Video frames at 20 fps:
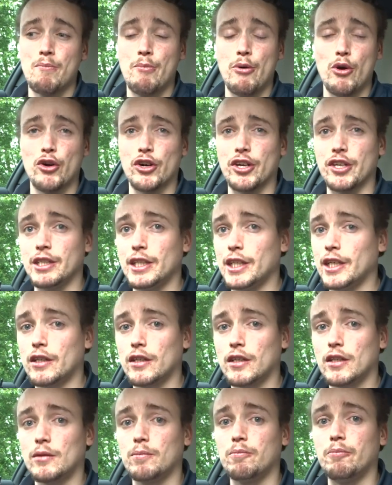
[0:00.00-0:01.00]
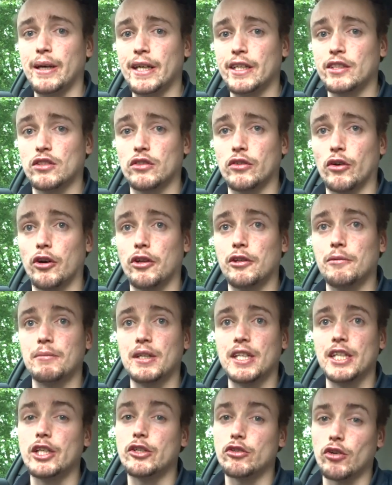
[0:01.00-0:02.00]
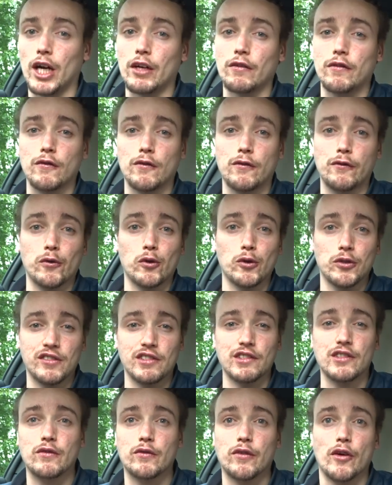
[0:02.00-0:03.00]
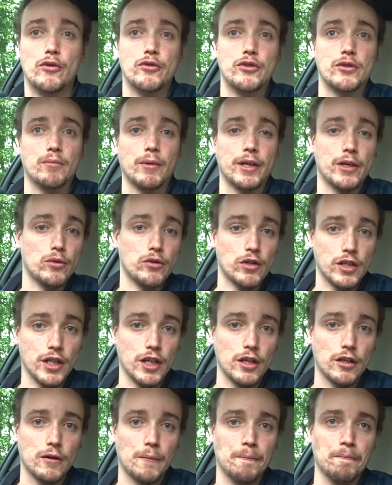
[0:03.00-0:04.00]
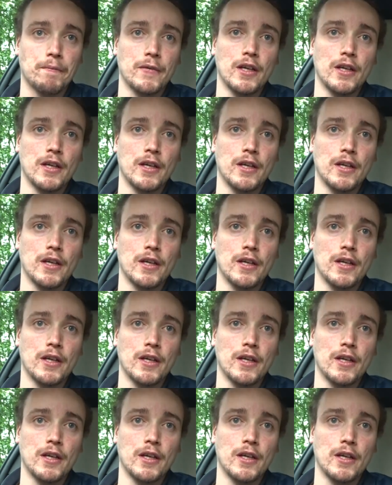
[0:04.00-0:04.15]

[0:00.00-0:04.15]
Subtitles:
per year based on me driving 14,000 miles a year.